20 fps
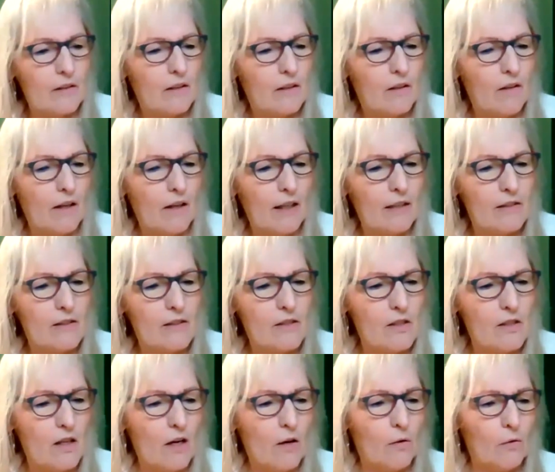All right,
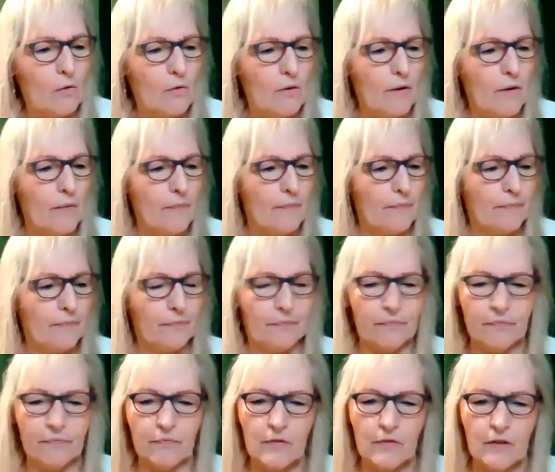so
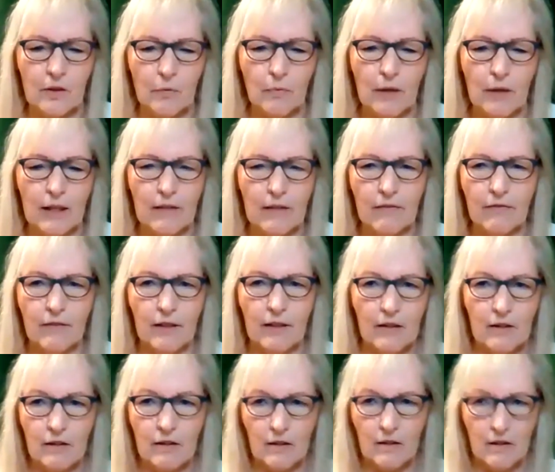the ring
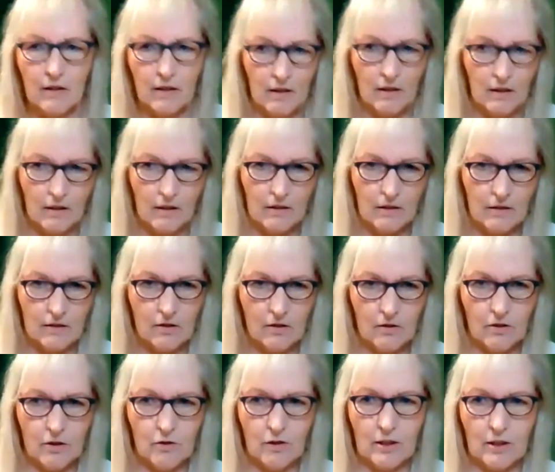finger. So
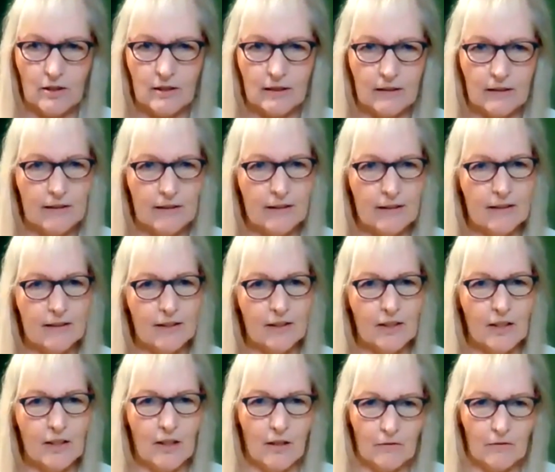there
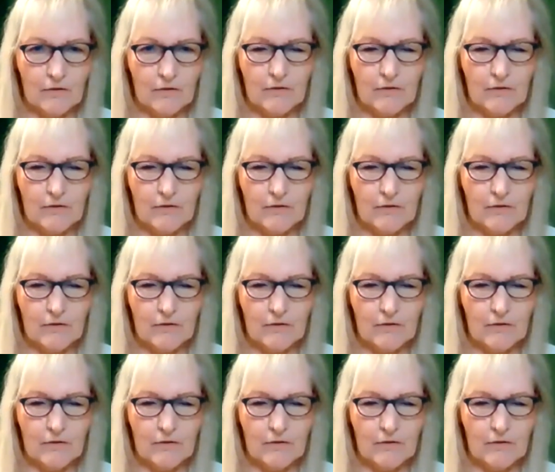you go.